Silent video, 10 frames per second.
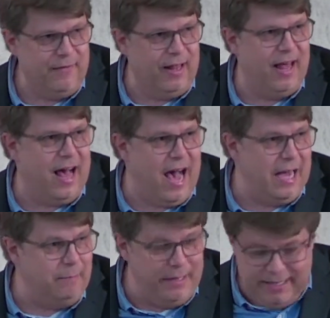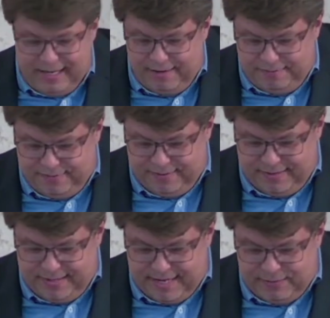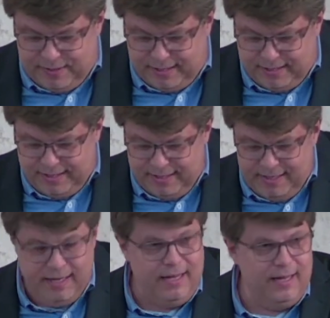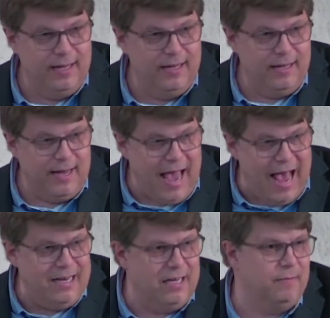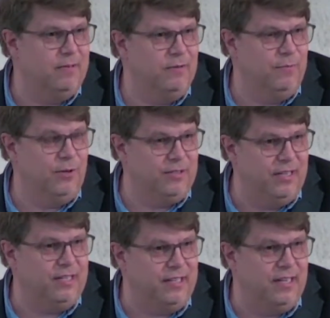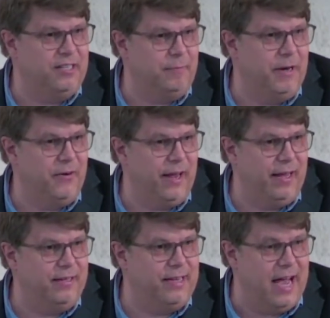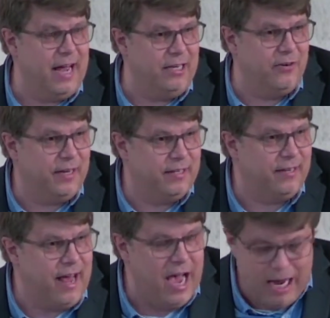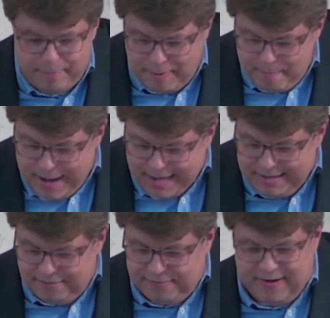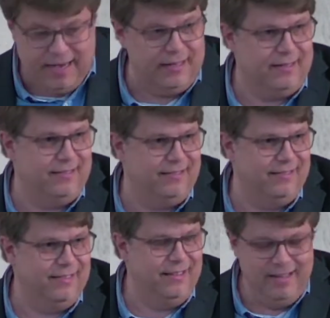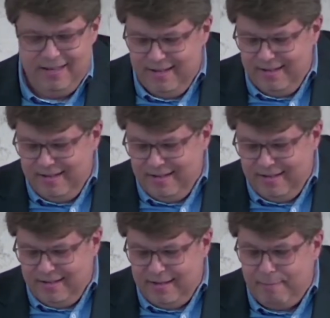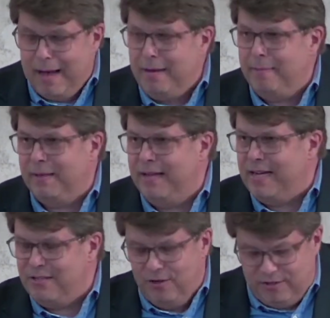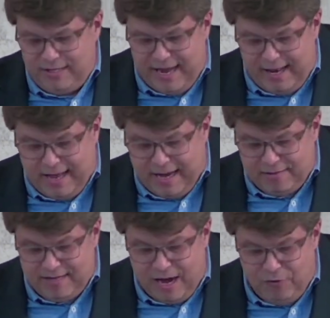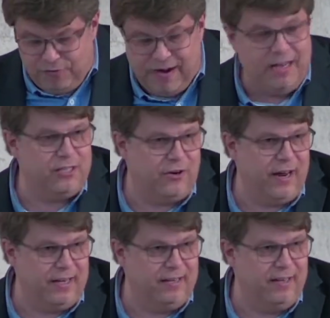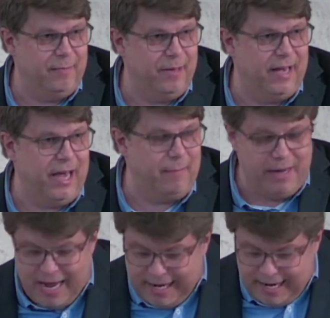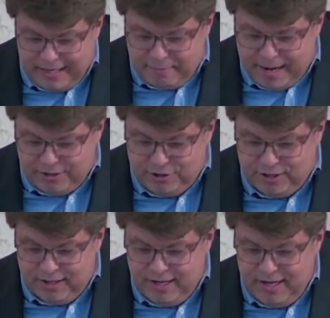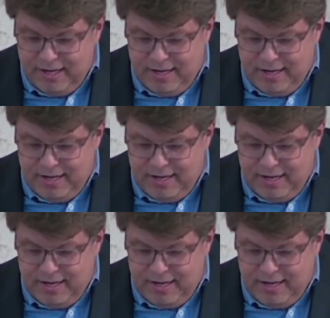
Well, I believe that with Adam was this experience 100 times magnified. The Bible does not tell us how frustrated he became, but I can imagine